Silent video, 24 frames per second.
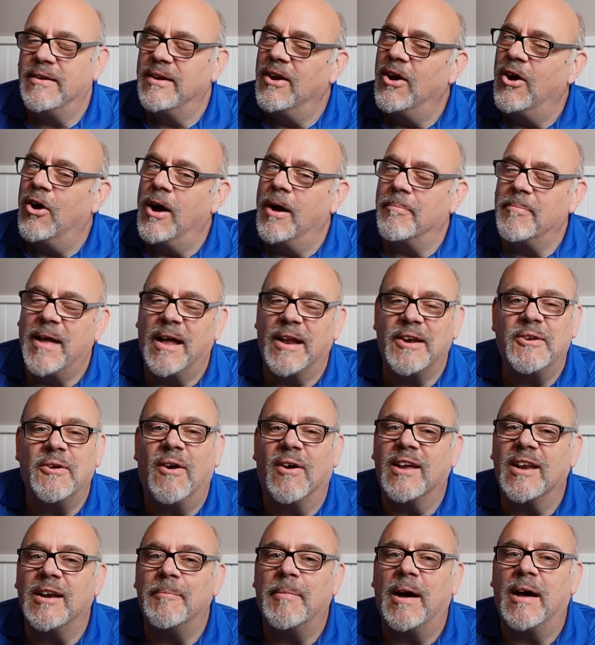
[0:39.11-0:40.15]
No, I'm not
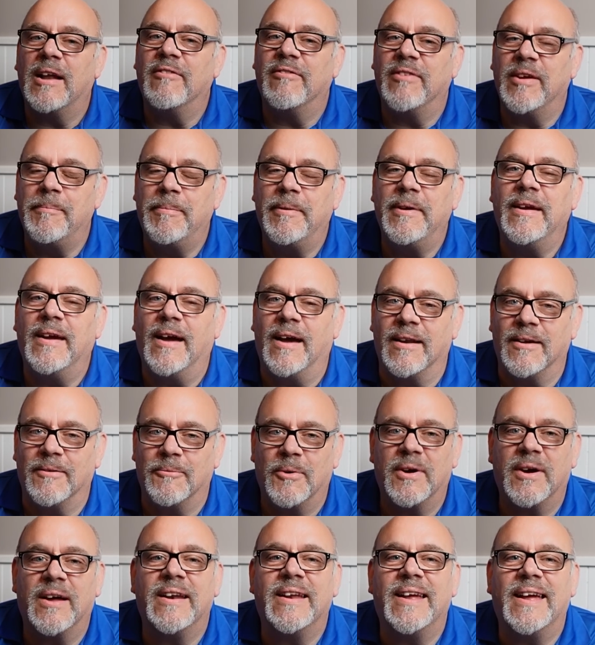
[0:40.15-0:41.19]
talking about a VPN.
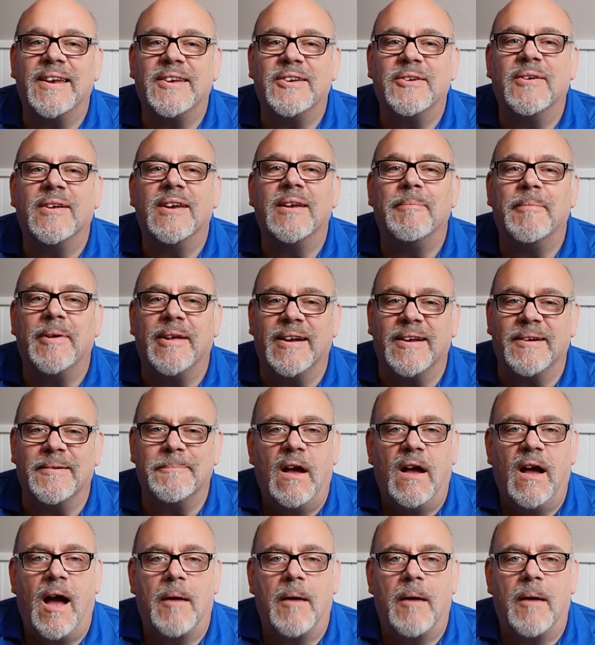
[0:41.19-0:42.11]
We're going to get to it in a minute.